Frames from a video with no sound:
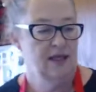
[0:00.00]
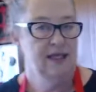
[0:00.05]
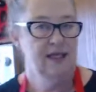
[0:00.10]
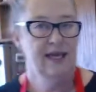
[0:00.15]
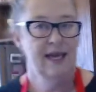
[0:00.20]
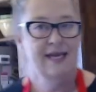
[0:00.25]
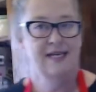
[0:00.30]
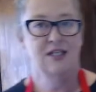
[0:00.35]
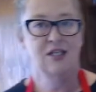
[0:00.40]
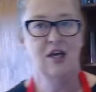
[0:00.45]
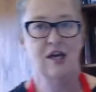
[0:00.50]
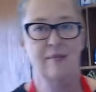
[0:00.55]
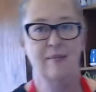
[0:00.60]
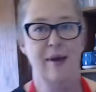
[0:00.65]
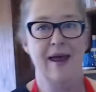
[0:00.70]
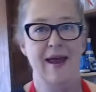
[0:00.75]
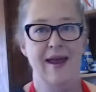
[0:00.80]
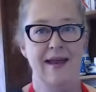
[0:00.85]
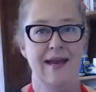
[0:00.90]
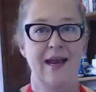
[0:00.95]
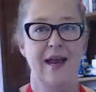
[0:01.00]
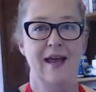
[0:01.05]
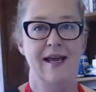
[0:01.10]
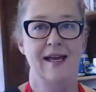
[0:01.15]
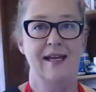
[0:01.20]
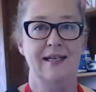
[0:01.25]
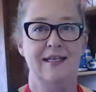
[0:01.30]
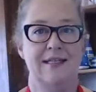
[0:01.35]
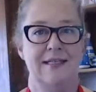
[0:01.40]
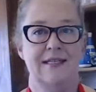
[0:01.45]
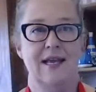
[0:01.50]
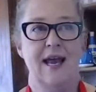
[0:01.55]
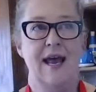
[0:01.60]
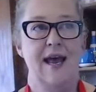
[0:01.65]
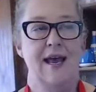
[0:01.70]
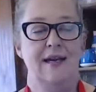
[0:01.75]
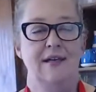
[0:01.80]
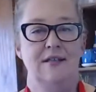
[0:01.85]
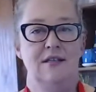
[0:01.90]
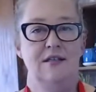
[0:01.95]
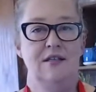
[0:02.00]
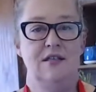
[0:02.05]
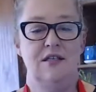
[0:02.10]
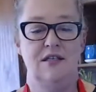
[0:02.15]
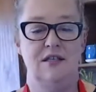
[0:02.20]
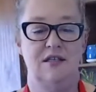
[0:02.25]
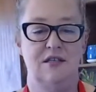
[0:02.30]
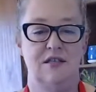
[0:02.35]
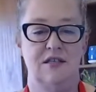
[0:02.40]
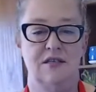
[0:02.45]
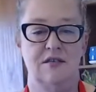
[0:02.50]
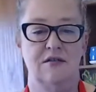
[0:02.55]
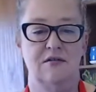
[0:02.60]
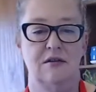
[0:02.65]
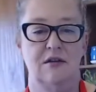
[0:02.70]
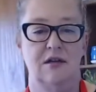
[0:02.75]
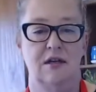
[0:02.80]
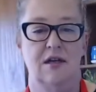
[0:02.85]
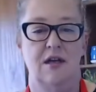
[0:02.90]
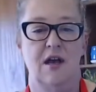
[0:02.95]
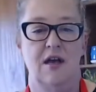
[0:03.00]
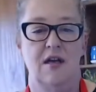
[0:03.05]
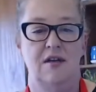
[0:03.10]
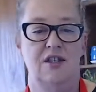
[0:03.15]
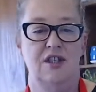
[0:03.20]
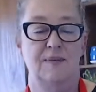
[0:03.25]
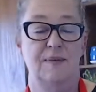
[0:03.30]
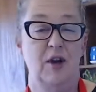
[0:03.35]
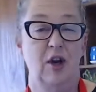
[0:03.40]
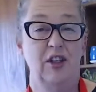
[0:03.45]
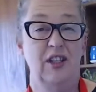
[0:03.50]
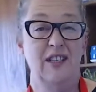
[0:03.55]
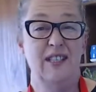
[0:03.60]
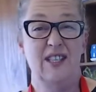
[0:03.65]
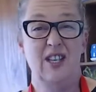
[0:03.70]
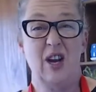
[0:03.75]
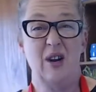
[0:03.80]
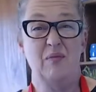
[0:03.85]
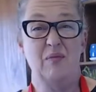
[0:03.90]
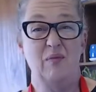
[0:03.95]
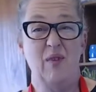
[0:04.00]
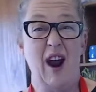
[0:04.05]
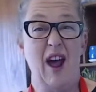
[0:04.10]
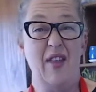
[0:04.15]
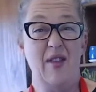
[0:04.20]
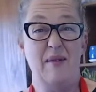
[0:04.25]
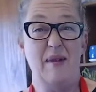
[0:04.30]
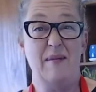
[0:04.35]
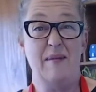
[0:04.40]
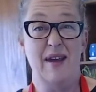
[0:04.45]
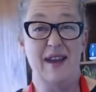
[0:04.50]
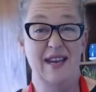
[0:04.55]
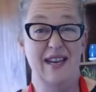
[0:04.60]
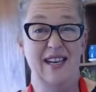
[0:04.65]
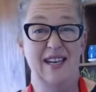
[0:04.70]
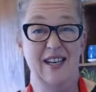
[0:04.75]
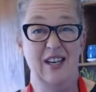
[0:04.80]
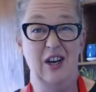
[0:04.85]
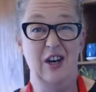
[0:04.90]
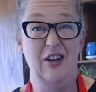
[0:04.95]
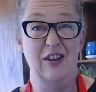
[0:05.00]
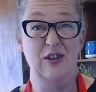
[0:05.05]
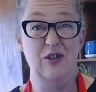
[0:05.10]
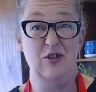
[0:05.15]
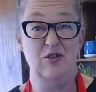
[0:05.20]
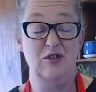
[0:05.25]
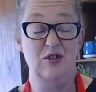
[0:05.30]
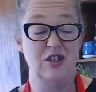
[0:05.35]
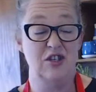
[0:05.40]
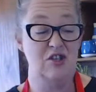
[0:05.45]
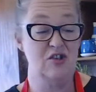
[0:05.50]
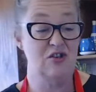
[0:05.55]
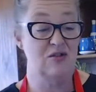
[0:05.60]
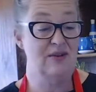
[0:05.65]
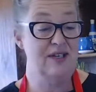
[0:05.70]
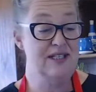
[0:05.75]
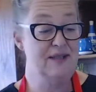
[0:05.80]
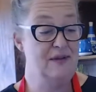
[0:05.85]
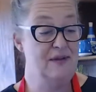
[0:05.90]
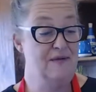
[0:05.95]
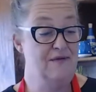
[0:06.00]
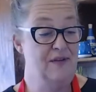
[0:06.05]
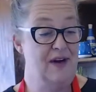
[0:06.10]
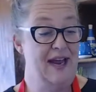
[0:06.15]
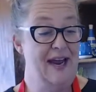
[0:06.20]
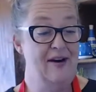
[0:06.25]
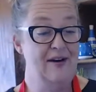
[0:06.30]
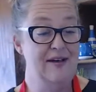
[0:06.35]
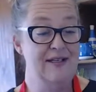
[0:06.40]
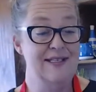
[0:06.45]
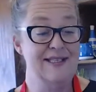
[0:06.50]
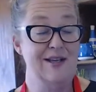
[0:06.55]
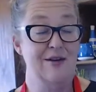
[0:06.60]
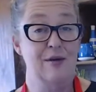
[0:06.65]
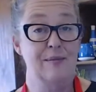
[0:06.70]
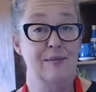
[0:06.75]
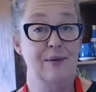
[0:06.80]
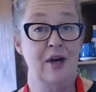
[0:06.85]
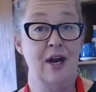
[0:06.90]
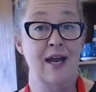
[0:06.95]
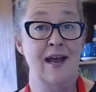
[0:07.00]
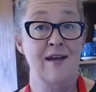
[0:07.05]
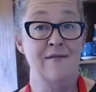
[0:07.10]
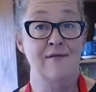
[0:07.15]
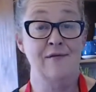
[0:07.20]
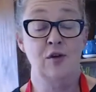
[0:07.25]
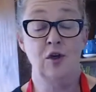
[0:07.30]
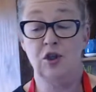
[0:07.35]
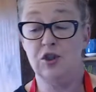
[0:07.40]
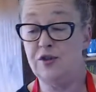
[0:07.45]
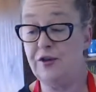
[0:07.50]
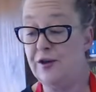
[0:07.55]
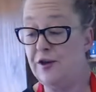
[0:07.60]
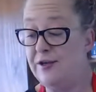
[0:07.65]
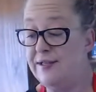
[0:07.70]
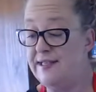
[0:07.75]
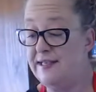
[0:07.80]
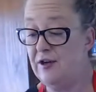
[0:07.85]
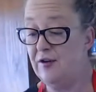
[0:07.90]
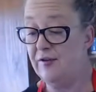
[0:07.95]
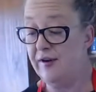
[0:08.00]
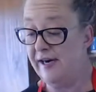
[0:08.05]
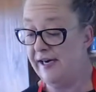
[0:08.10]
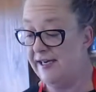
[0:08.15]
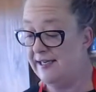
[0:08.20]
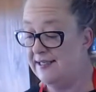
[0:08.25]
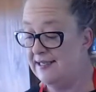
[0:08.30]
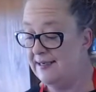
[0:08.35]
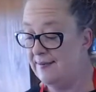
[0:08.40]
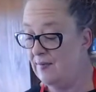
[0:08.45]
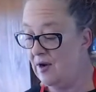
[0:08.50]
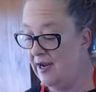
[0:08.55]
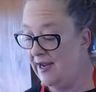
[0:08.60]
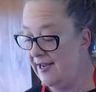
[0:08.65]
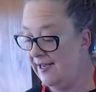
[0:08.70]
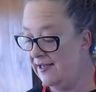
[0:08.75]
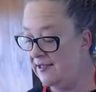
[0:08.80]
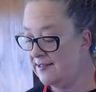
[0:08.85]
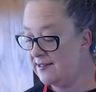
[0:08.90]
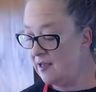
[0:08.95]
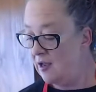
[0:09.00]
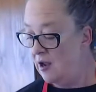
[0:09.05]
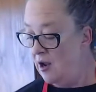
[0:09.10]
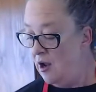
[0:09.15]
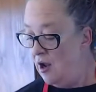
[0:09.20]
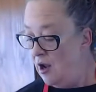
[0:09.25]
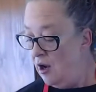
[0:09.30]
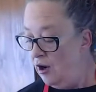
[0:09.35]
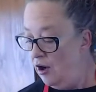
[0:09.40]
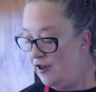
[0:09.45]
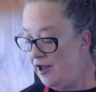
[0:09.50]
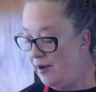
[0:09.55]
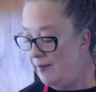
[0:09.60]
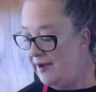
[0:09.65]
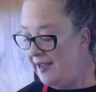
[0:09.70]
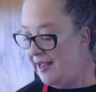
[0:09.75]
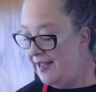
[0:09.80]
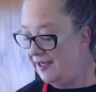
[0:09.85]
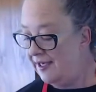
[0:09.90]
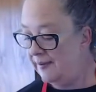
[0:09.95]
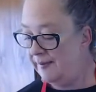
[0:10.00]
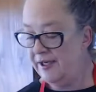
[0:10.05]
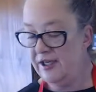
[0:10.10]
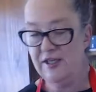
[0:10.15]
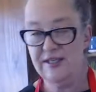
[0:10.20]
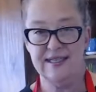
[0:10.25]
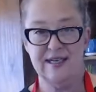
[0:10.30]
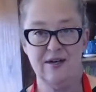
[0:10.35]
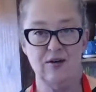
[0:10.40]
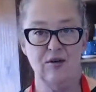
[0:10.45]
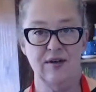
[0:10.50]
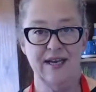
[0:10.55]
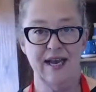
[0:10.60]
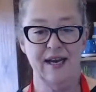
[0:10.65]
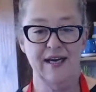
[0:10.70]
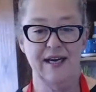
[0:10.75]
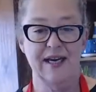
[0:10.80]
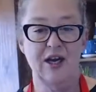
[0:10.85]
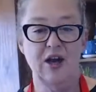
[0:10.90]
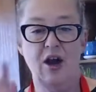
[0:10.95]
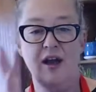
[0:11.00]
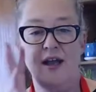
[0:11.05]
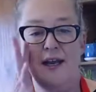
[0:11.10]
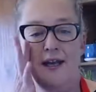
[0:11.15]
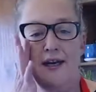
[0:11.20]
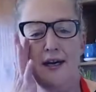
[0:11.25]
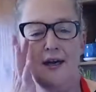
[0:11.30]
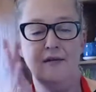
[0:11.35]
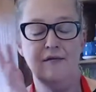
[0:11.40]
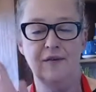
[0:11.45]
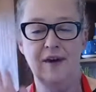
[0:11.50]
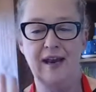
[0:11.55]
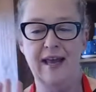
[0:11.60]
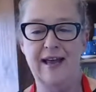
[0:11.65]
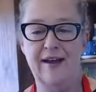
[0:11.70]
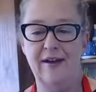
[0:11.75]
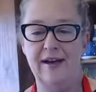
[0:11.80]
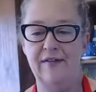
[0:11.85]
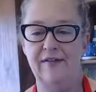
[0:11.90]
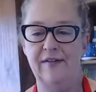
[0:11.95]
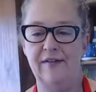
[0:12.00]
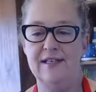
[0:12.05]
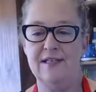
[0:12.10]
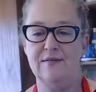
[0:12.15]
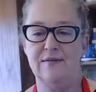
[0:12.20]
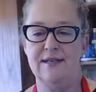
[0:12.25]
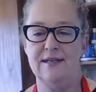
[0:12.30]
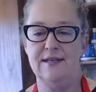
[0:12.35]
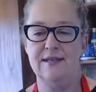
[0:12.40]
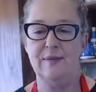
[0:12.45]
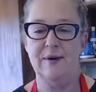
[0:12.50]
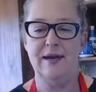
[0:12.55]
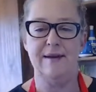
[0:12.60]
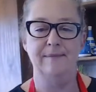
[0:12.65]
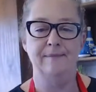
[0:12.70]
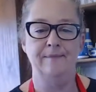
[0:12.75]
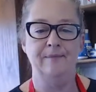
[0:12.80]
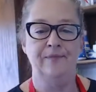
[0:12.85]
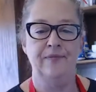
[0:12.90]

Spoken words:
keto pancakes. And to be honest, I'd rather be making, the traditional ones with flour and so on, but I have not those ingredients in my house, although we are going to be using organic coconut flour in this recipe.